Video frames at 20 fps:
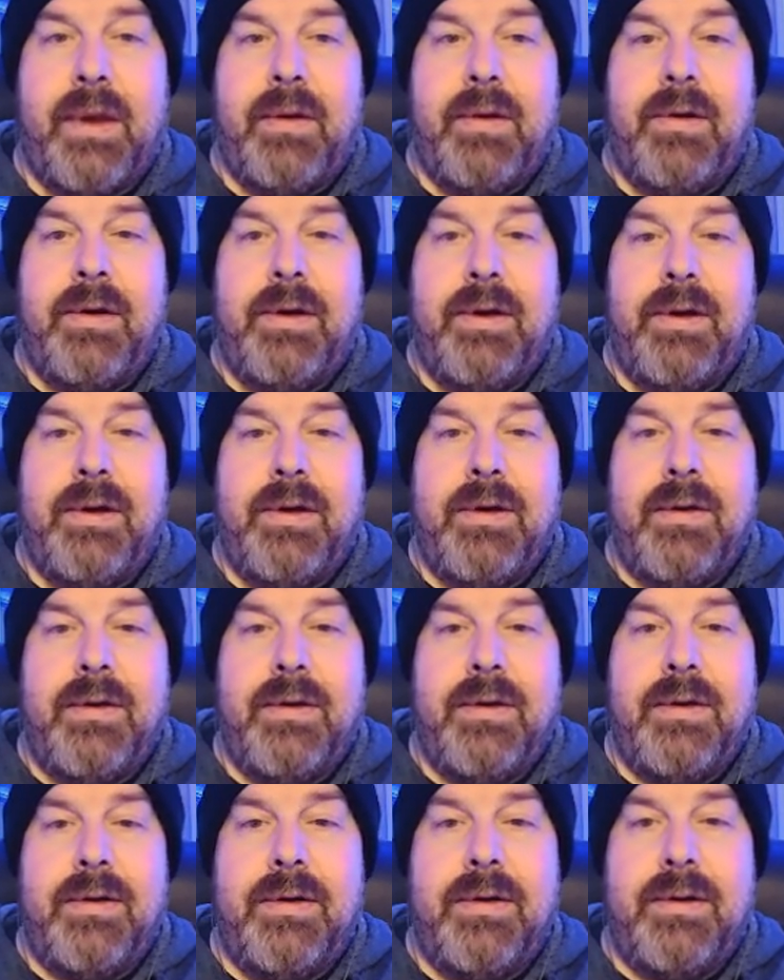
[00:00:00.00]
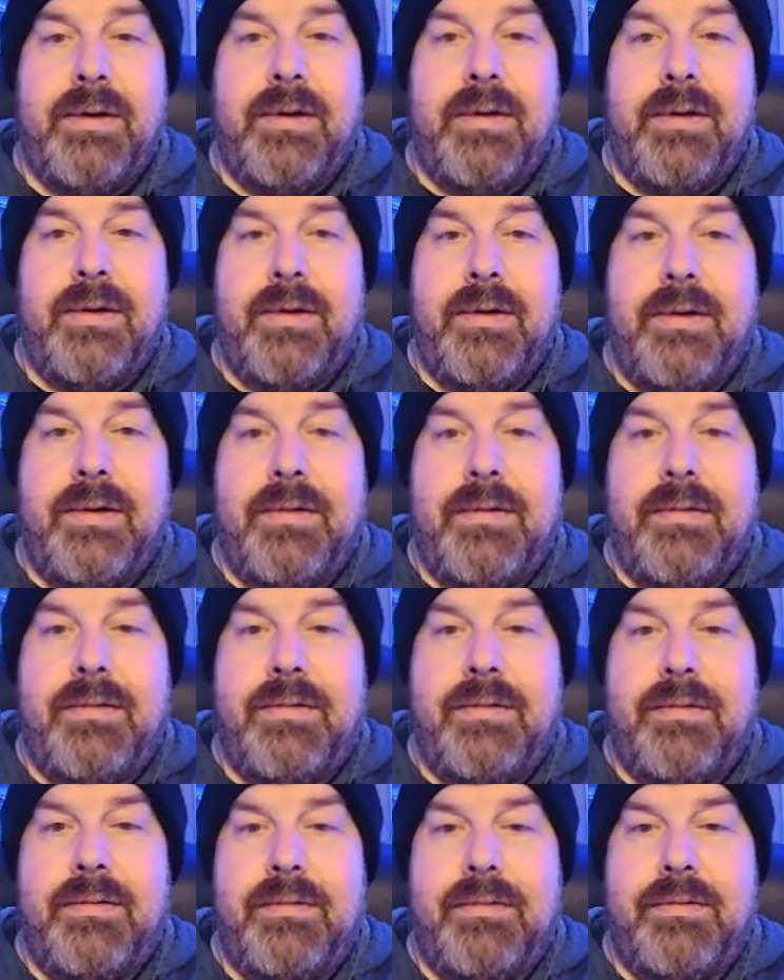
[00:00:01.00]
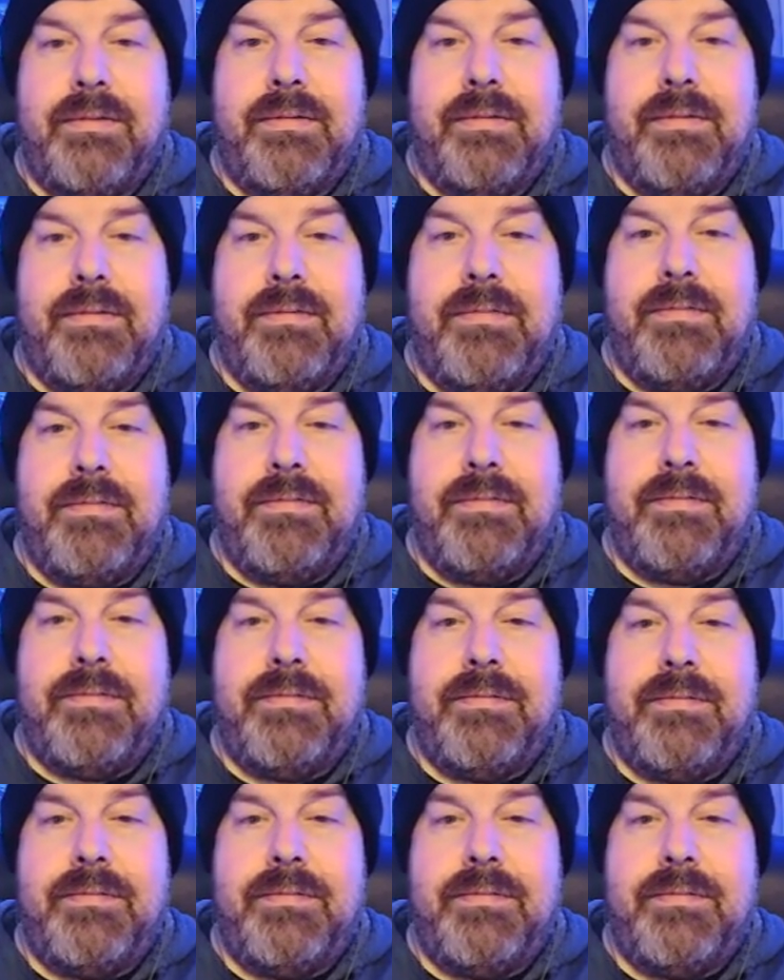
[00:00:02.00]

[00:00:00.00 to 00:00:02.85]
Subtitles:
This person isn't speaking.